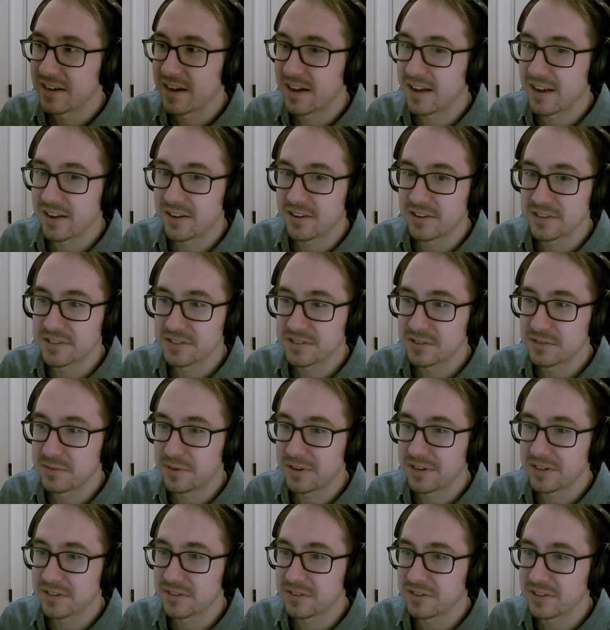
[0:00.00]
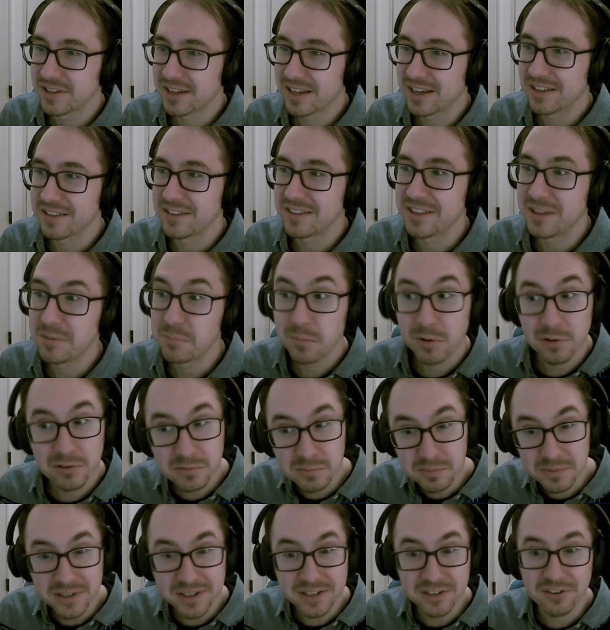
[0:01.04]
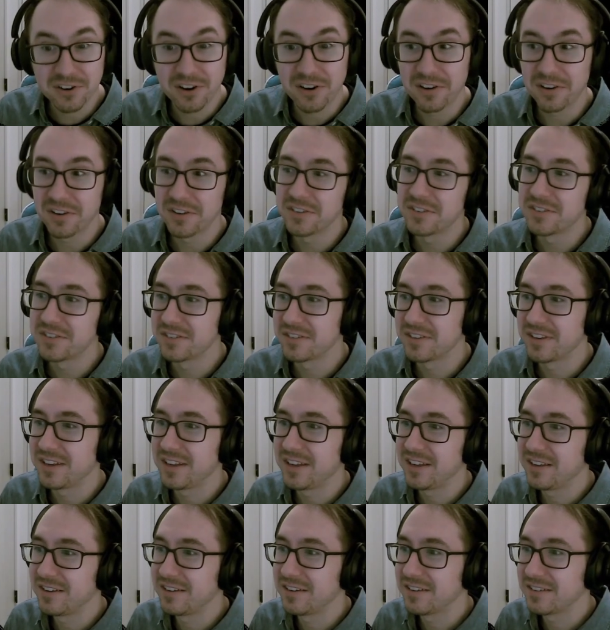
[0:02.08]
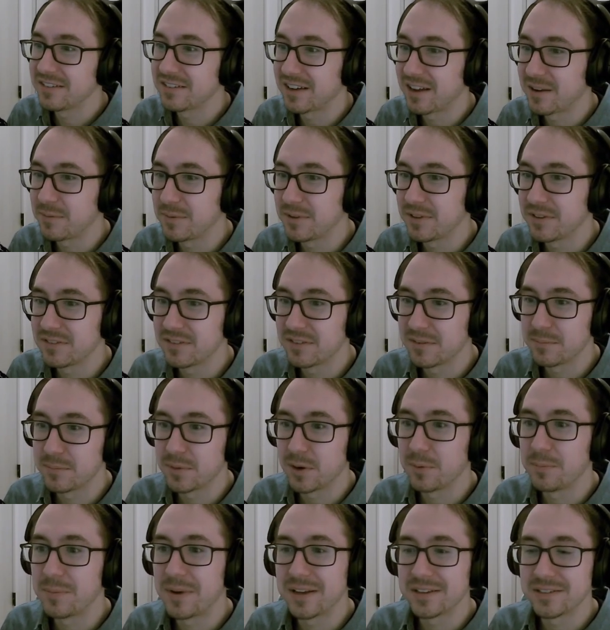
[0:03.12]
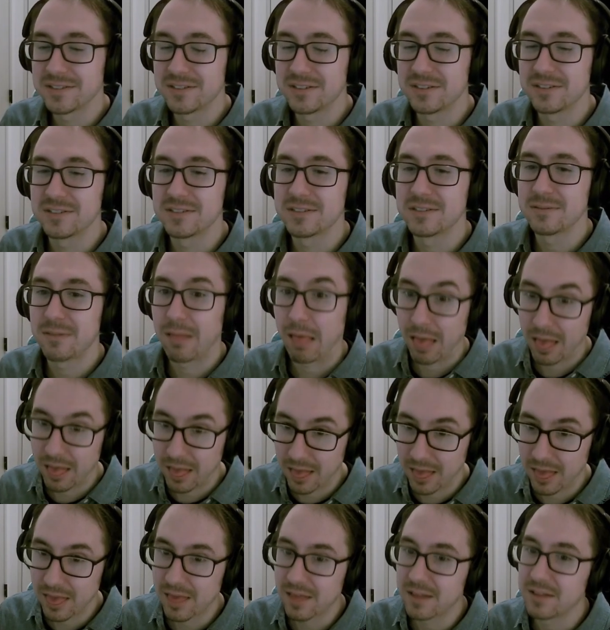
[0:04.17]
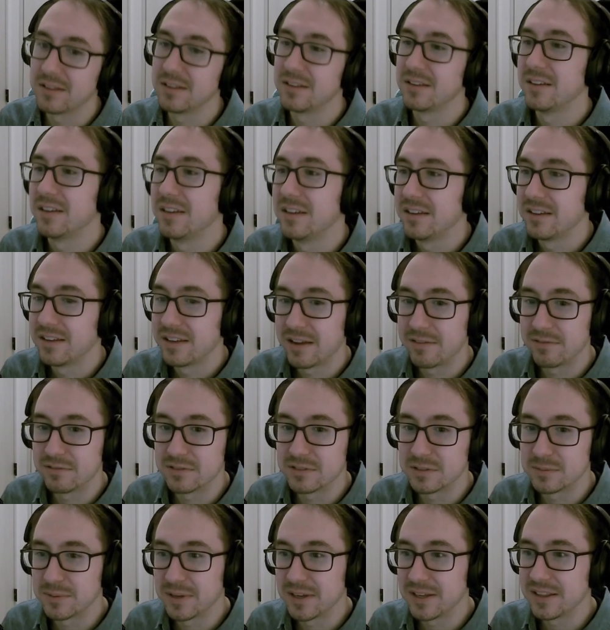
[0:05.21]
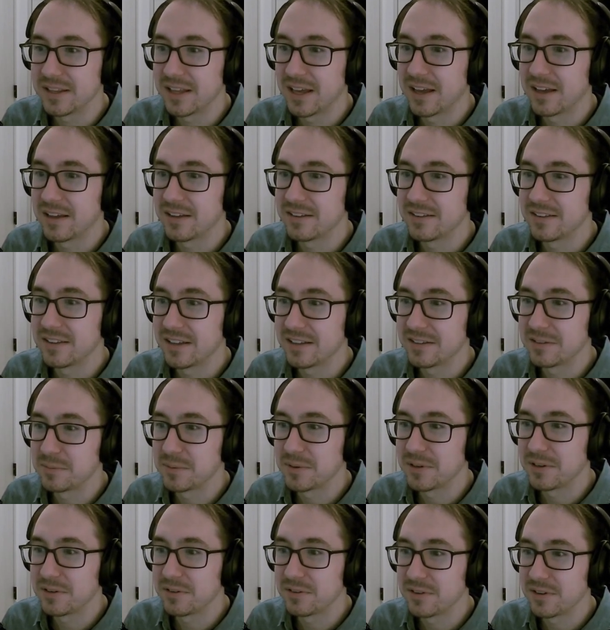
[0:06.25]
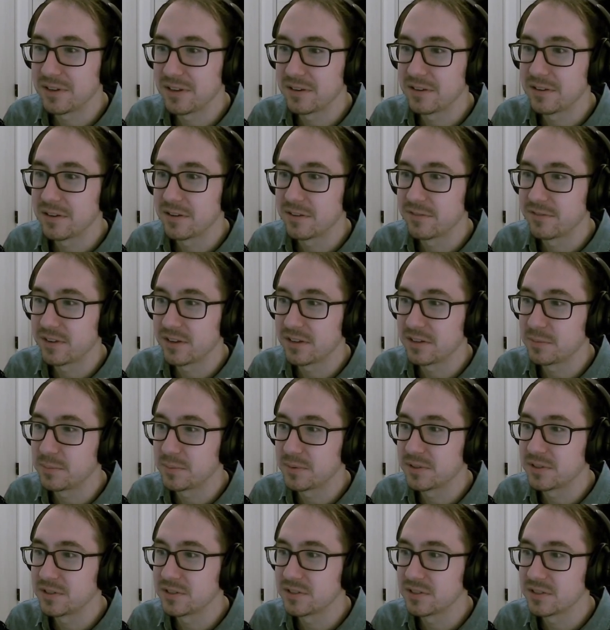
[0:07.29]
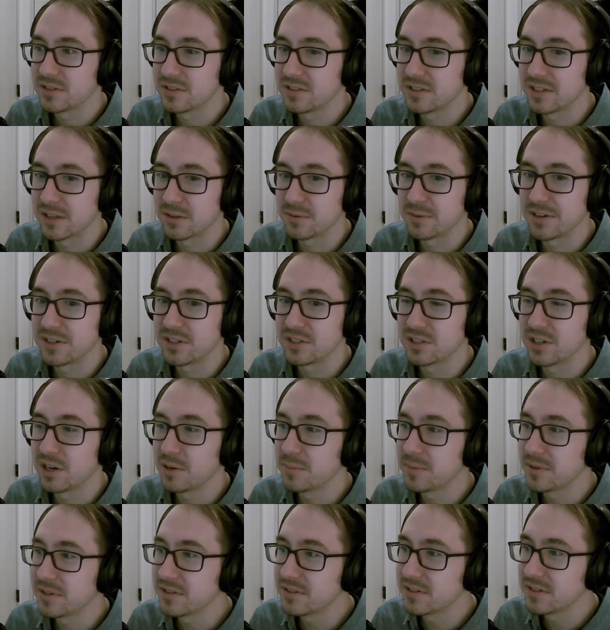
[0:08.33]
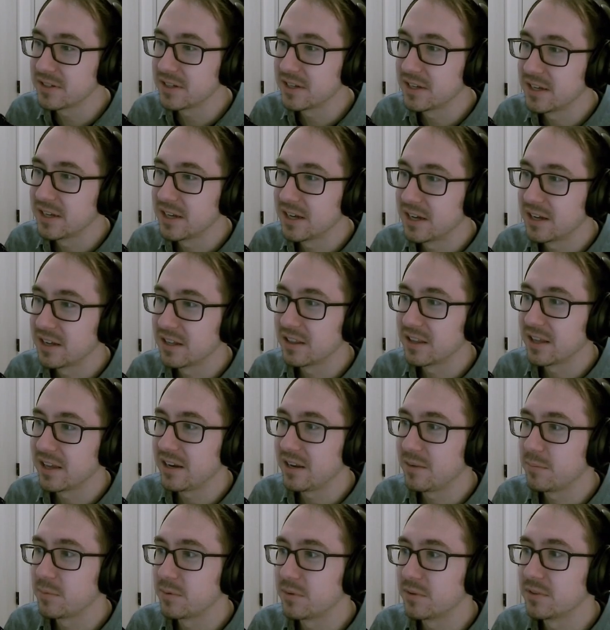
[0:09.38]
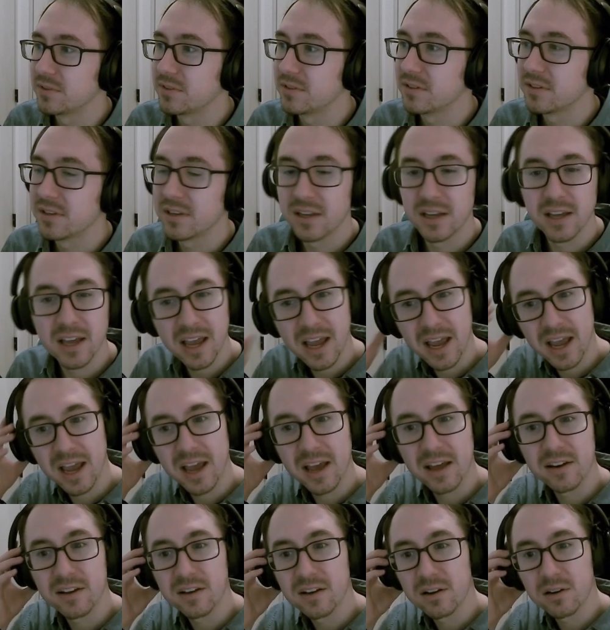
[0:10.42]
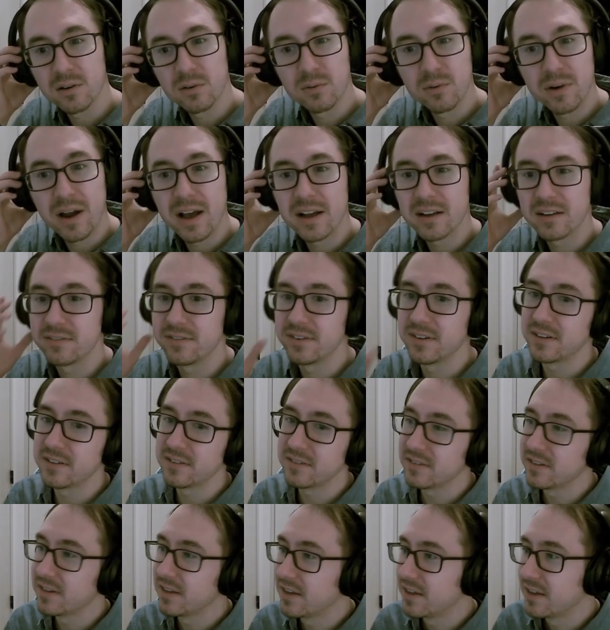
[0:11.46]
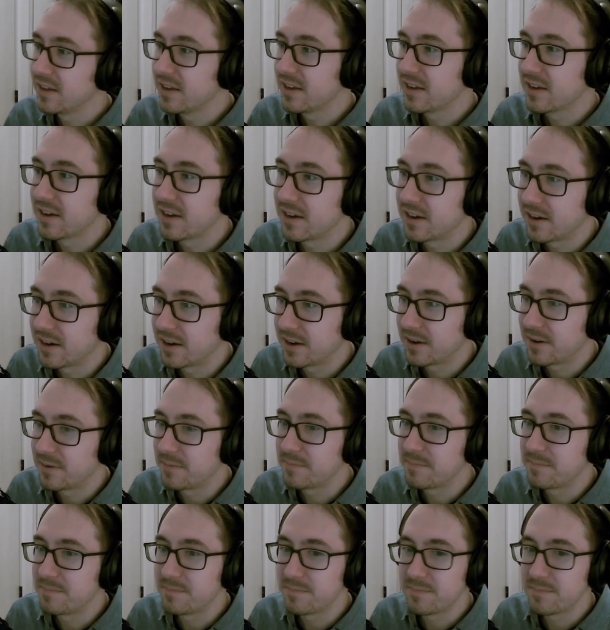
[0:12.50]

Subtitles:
I also wanted to look at the most played cards in Timeless Bowmasters. Ugh. Everyone's playing that. That's pretty annoying. Fatal Push, Deathrite Shaman, Lightning Bolt, and Ragavan. Um,